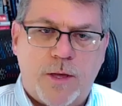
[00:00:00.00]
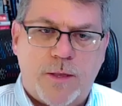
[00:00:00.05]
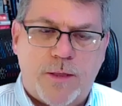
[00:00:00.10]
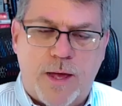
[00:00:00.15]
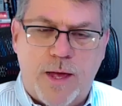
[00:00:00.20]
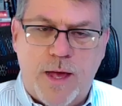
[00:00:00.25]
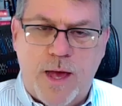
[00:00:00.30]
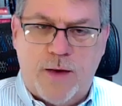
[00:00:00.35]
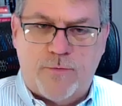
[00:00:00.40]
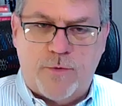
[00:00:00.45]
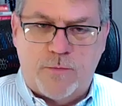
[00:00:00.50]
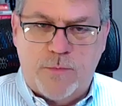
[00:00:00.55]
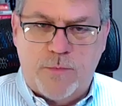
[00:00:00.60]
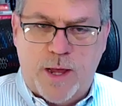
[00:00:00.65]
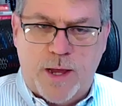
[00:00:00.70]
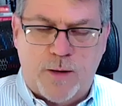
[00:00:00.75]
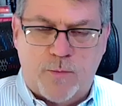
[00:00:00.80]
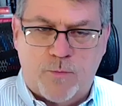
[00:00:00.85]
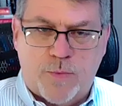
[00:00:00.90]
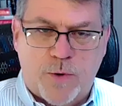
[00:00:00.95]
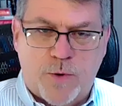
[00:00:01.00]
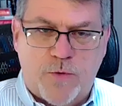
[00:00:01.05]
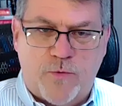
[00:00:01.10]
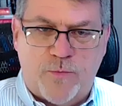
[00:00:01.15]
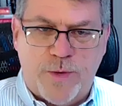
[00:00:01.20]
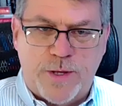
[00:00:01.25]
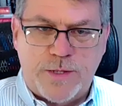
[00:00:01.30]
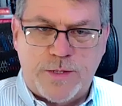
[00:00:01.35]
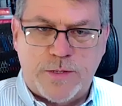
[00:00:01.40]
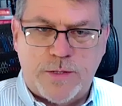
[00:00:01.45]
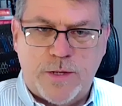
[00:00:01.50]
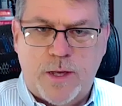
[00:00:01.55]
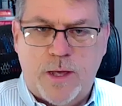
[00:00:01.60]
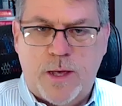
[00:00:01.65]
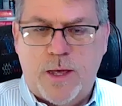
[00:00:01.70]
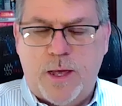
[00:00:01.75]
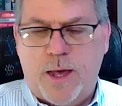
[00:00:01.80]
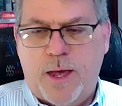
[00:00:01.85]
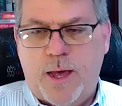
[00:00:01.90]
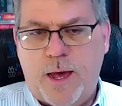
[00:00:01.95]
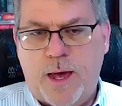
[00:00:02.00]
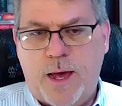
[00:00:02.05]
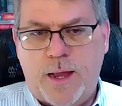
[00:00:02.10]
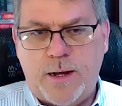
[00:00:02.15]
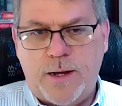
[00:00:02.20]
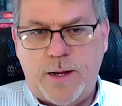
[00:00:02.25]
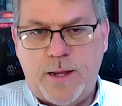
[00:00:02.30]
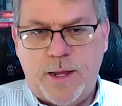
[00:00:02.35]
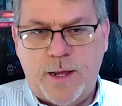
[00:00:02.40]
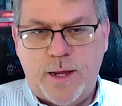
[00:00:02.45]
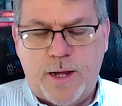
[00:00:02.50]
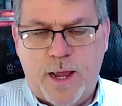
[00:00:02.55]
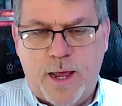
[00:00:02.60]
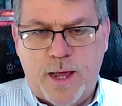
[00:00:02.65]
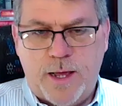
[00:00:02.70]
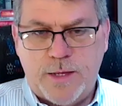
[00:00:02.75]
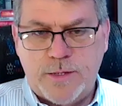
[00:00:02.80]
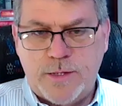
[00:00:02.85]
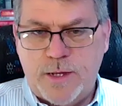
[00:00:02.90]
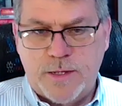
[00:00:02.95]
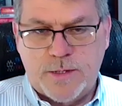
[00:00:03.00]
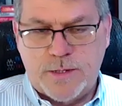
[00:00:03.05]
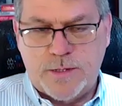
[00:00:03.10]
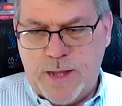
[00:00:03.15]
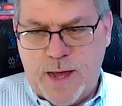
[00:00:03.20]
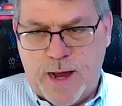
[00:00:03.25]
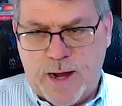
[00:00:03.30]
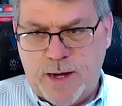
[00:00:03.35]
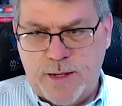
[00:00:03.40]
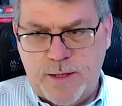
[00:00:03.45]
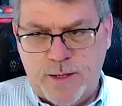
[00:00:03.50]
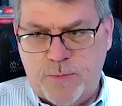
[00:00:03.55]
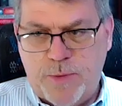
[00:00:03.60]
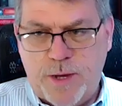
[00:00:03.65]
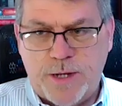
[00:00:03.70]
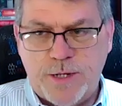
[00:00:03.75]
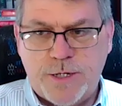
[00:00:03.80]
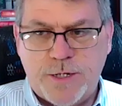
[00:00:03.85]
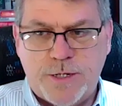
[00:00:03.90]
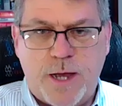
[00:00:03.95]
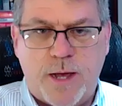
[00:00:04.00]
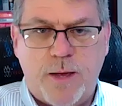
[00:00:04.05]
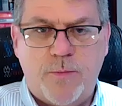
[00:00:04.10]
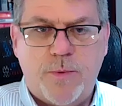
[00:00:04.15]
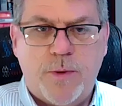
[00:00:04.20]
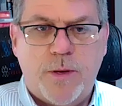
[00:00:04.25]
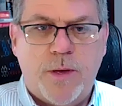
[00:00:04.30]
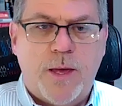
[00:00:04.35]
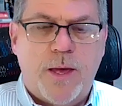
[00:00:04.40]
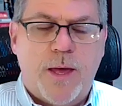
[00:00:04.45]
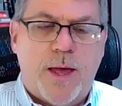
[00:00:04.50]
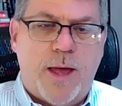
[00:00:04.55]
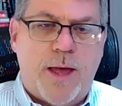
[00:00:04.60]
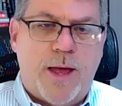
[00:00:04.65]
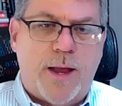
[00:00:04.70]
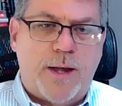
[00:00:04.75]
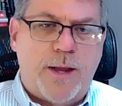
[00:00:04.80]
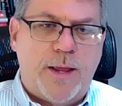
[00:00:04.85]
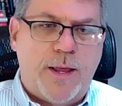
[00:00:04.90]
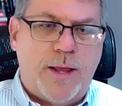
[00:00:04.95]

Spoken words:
They haven't made improvements, and it's not in the best shape. And